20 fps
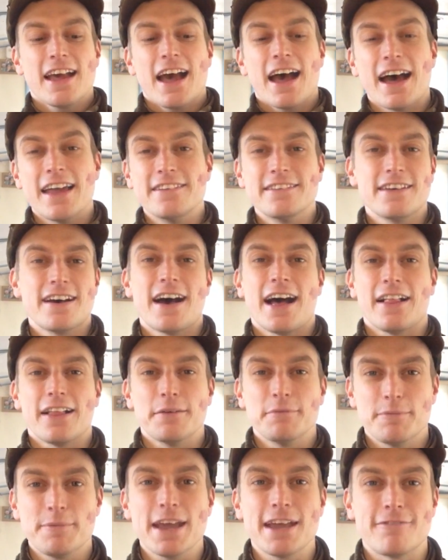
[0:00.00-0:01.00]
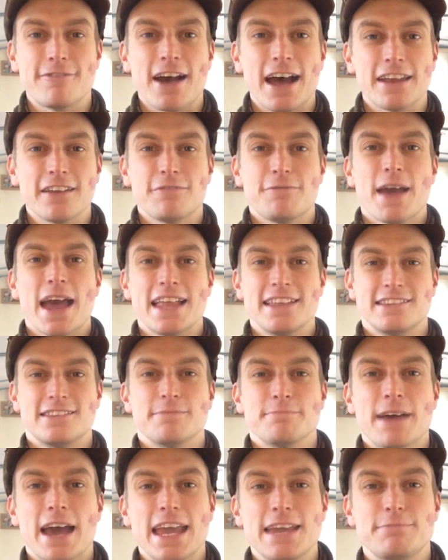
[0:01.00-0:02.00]
and I'm a big fan of pens
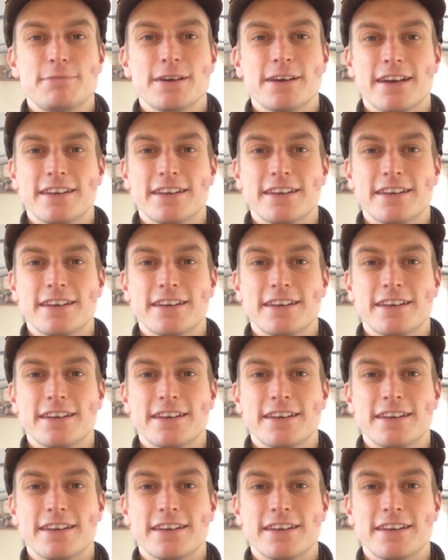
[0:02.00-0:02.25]
and paper,